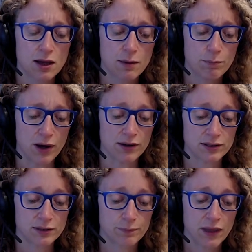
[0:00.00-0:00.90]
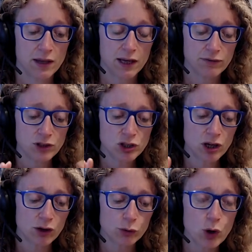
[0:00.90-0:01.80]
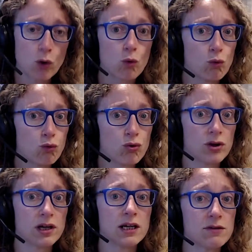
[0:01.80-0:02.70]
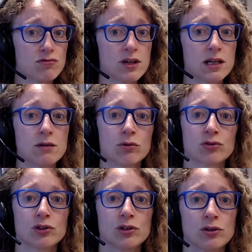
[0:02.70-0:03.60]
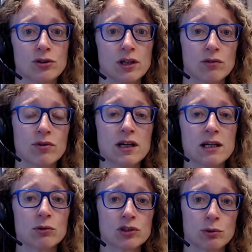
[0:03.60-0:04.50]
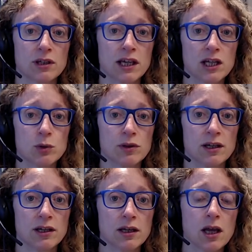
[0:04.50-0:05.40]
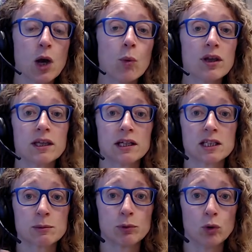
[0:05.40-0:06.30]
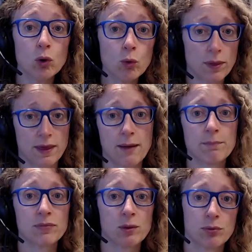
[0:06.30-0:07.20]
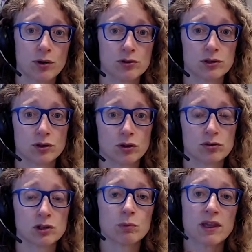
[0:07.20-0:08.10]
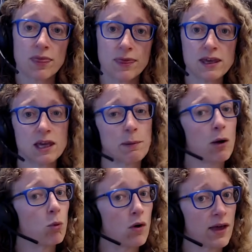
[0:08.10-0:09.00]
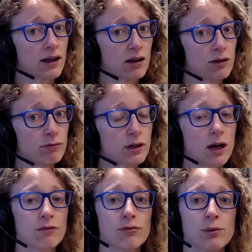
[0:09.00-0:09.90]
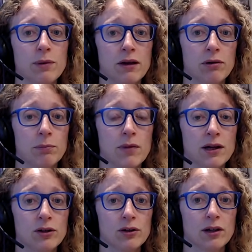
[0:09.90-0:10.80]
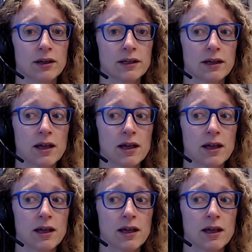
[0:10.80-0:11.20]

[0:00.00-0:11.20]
But if the child really, really wants to do the thing, really wants to engage with it, we can explore with them the pros and cons and we can think about what that kind of recovery period might look like.